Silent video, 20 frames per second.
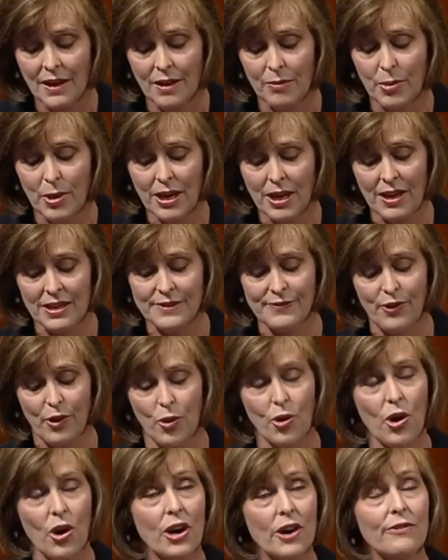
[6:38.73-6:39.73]
Because
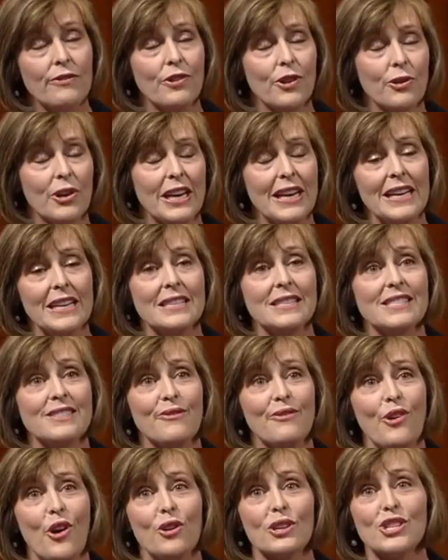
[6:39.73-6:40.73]
Floridians
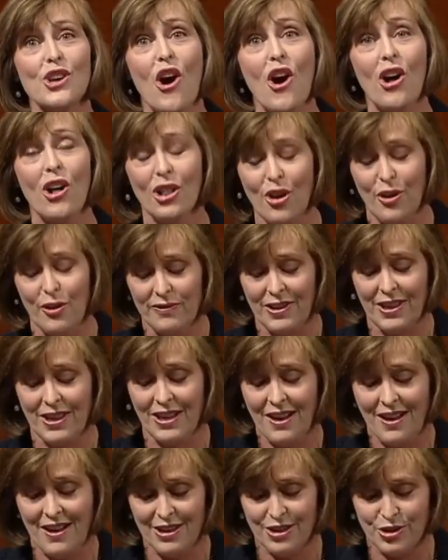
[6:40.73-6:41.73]
and folks all over the
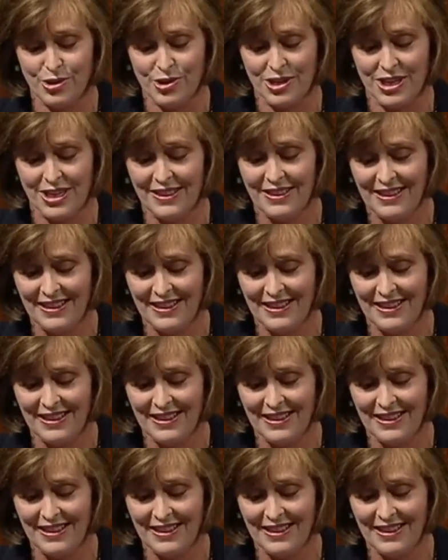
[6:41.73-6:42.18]
country